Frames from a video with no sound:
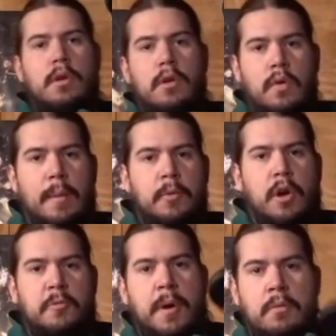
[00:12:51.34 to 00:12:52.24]
grab a
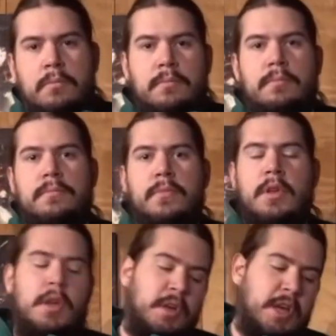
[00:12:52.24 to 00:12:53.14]
crossbow,
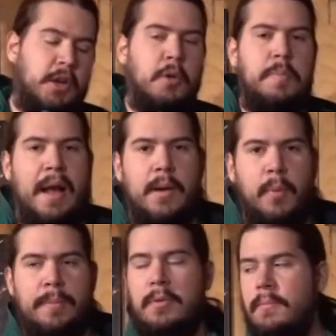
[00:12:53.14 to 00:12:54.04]
get a good backup
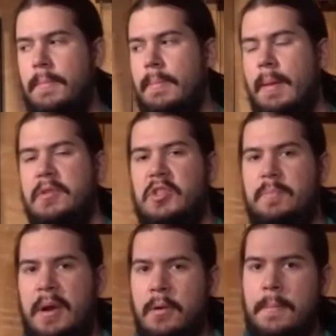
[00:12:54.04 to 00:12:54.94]
weapon, maybe a
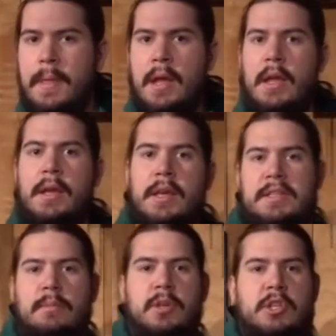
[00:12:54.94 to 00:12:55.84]
spear, get
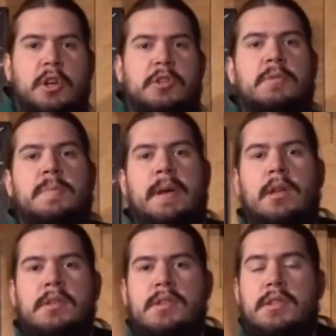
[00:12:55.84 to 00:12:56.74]
someone to chuck some
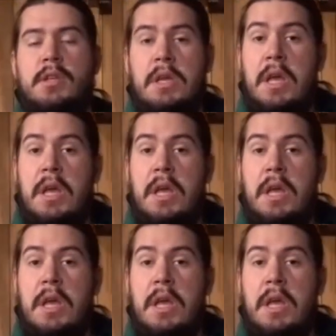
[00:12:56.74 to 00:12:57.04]
spells,